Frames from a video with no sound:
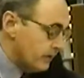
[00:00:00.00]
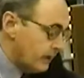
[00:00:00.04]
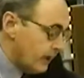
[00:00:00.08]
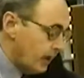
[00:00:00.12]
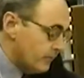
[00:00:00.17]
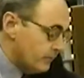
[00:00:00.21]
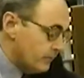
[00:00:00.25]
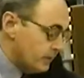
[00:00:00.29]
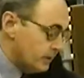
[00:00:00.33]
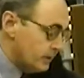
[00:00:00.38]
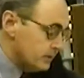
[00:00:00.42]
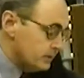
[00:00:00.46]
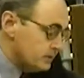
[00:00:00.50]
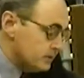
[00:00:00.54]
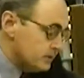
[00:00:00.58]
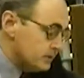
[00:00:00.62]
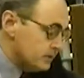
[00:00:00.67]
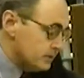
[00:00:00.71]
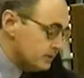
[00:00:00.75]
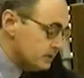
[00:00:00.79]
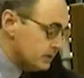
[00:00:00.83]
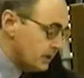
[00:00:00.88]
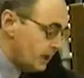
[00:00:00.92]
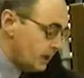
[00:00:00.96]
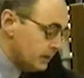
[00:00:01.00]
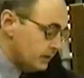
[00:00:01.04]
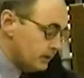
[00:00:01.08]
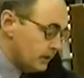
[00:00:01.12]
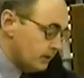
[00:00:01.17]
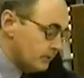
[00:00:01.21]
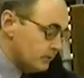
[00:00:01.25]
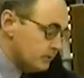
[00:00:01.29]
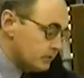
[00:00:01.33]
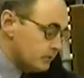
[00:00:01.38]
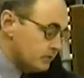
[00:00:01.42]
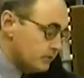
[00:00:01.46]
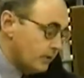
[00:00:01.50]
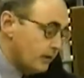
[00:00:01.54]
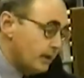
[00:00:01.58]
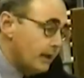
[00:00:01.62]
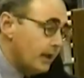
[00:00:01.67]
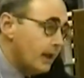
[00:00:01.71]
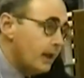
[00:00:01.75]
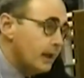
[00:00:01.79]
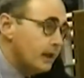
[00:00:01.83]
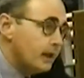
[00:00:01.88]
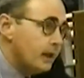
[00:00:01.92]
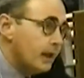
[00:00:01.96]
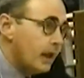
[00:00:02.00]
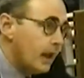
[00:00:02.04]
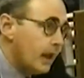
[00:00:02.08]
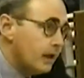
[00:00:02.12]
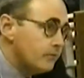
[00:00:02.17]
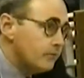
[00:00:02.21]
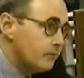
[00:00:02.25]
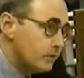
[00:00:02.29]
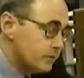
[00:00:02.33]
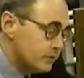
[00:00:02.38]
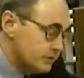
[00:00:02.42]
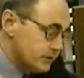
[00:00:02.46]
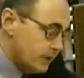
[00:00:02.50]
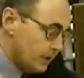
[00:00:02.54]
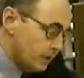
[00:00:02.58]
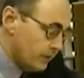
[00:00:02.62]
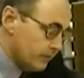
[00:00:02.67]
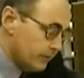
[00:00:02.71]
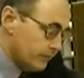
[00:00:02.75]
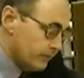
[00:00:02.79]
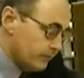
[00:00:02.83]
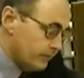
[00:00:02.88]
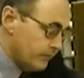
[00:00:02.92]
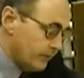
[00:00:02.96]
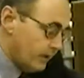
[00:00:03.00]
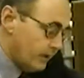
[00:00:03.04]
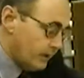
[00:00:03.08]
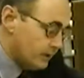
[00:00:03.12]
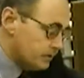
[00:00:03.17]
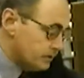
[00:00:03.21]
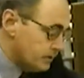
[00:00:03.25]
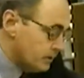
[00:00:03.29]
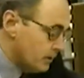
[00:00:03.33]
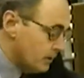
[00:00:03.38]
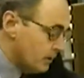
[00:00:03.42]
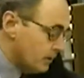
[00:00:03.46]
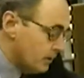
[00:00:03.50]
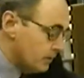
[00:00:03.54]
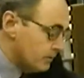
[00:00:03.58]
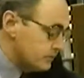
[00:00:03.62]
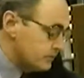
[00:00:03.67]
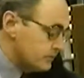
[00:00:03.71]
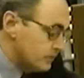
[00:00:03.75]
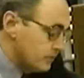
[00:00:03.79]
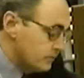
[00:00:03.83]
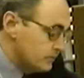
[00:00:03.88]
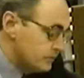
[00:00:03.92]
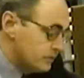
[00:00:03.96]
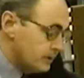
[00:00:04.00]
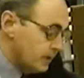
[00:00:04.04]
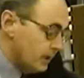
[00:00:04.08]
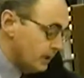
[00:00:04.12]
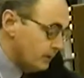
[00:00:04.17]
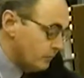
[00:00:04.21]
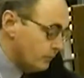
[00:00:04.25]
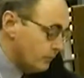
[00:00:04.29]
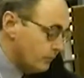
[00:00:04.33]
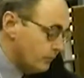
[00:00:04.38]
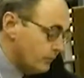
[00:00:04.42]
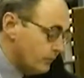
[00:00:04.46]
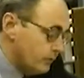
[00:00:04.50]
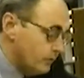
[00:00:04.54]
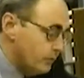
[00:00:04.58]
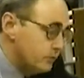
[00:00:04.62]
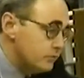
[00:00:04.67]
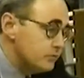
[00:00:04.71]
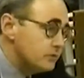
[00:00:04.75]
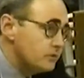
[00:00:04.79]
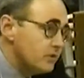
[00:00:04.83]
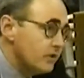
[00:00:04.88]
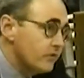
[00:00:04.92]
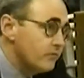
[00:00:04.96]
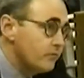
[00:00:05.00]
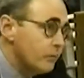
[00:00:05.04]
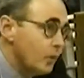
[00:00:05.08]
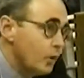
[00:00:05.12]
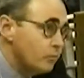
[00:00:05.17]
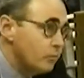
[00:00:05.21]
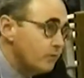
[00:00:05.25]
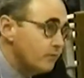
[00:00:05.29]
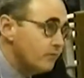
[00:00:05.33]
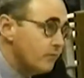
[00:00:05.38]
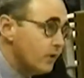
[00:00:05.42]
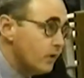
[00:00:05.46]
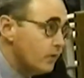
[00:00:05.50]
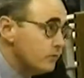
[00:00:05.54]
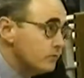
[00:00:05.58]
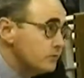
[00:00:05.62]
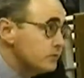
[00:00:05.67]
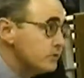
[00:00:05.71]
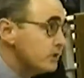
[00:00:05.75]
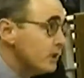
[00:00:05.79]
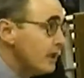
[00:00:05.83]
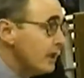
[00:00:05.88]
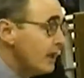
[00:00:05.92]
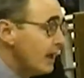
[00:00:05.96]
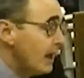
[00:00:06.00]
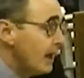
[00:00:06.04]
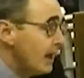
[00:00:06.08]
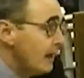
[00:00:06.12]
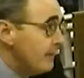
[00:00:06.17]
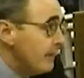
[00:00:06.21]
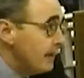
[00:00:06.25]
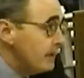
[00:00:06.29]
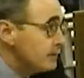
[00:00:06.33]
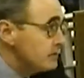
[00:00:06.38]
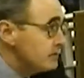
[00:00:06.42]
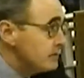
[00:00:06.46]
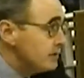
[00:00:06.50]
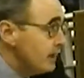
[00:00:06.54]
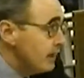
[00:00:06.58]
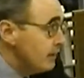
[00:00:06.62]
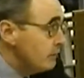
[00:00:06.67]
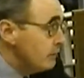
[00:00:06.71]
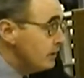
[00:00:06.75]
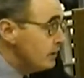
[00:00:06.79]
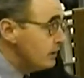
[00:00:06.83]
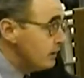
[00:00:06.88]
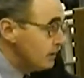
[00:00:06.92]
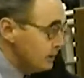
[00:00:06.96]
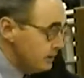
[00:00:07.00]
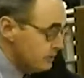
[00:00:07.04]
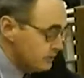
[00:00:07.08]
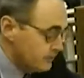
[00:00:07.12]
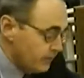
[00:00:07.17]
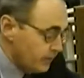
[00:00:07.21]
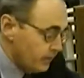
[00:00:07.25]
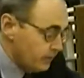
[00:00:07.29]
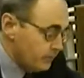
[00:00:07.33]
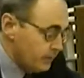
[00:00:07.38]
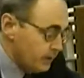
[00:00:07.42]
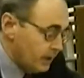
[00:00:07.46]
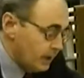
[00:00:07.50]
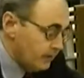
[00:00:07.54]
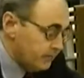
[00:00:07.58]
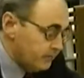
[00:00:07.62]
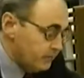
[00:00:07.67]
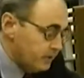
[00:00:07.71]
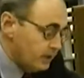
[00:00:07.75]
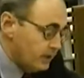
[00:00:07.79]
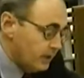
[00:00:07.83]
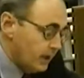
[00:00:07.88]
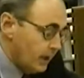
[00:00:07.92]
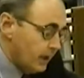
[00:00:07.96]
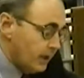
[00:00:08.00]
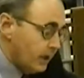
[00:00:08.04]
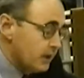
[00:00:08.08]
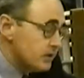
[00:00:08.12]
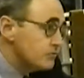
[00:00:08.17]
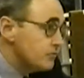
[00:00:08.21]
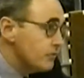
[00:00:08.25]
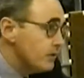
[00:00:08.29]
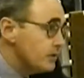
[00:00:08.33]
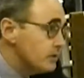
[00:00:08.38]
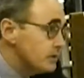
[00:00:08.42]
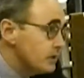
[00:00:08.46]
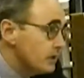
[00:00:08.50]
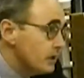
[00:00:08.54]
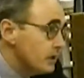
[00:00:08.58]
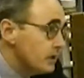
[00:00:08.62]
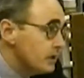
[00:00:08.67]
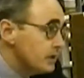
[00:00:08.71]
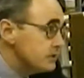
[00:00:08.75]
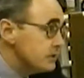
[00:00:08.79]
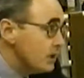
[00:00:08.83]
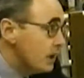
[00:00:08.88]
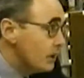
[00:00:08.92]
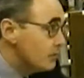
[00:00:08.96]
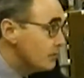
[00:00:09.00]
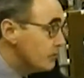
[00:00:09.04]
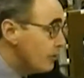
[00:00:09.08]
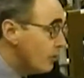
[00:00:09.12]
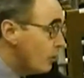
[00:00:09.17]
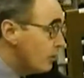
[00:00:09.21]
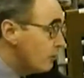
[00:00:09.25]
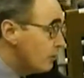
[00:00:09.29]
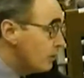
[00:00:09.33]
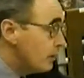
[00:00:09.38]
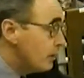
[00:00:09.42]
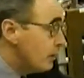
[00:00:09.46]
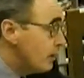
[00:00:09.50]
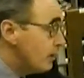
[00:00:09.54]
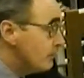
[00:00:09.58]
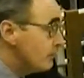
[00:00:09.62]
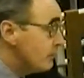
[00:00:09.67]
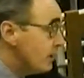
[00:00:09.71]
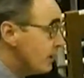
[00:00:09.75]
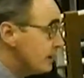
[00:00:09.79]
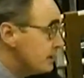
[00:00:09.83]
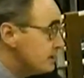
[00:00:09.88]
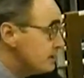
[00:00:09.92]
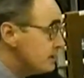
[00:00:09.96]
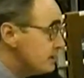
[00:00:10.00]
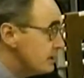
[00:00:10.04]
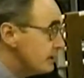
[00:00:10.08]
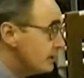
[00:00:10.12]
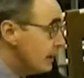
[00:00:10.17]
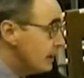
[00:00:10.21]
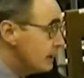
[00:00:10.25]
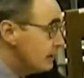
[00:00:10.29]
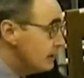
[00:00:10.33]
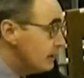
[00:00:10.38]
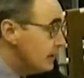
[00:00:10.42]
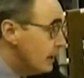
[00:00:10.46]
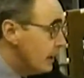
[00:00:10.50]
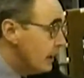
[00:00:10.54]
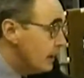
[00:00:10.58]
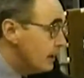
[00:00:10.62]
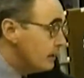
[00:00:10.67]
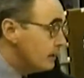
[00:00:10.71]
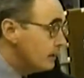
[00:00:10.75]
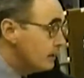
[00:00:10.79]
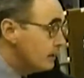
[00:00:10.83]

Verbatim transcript: evidence does not demonstrate any adverse health effects associated with the use of mobile phones and that statement is from the FDA as recently as October of 1999.